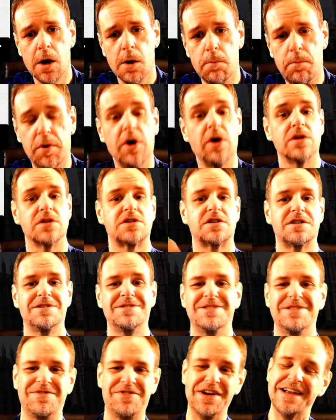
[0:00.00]
But
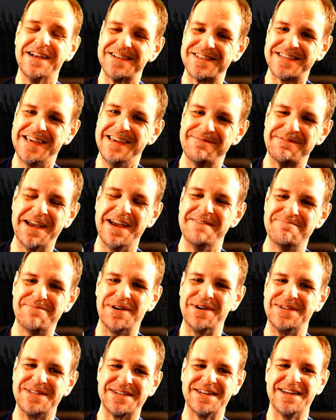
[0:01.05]
the fingers keep getting
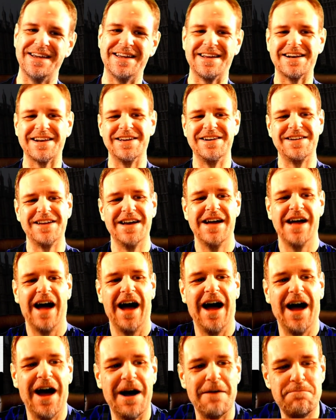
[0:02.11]
pointed at England.
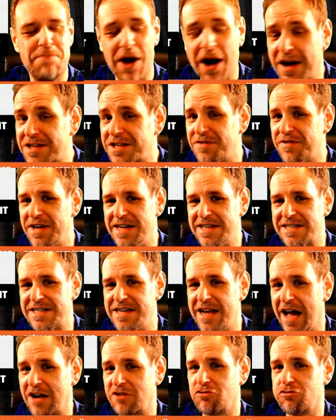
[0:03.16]
Uh, part of it is
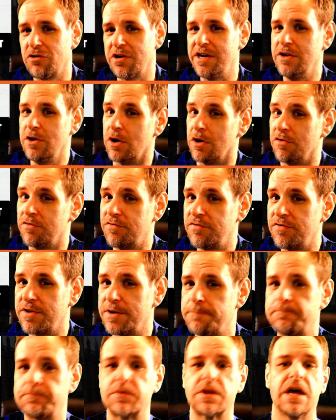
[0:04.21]
natural enough
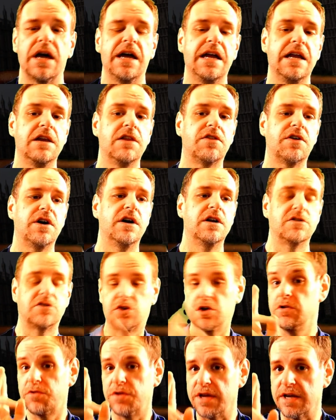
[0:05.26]
in that
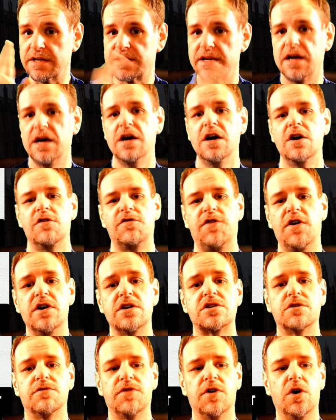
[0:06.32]
two things.
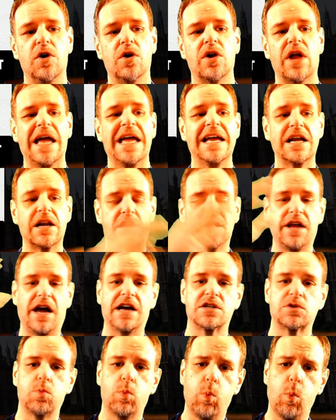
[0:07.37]
First of all, England
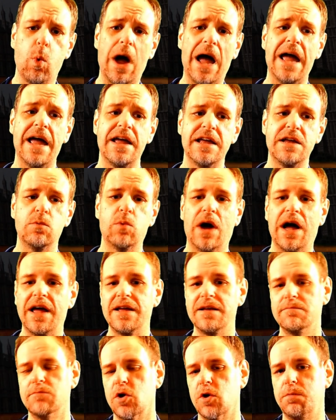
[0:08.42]
has way,
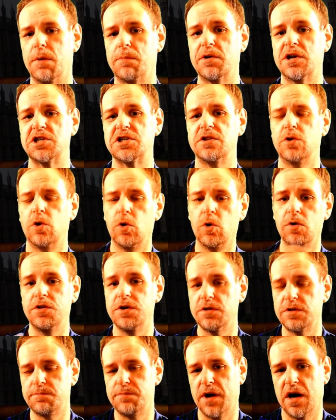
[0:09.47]
way more population than all the
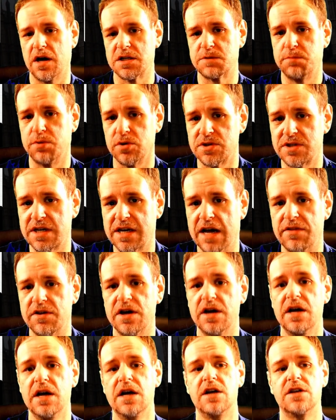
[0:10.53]
other parts put
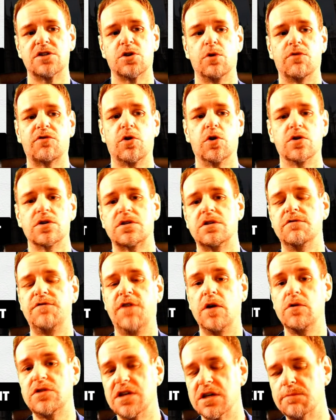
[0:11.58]
together. So, of course, the
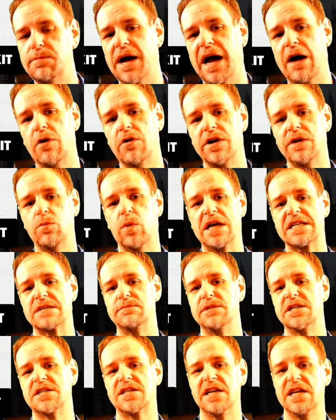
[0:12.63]
voting power in
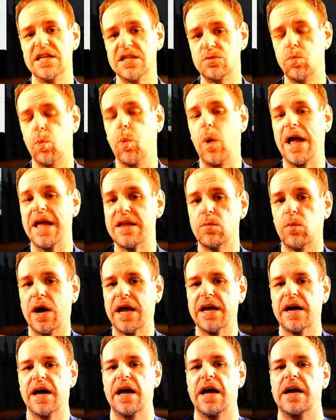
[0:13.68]
Westminster is way, way
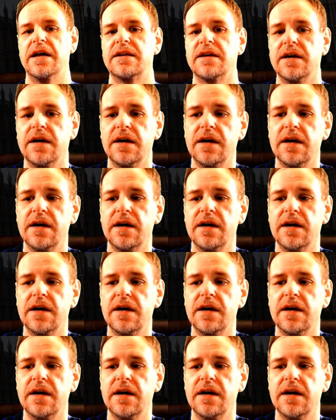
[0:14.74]
ahead.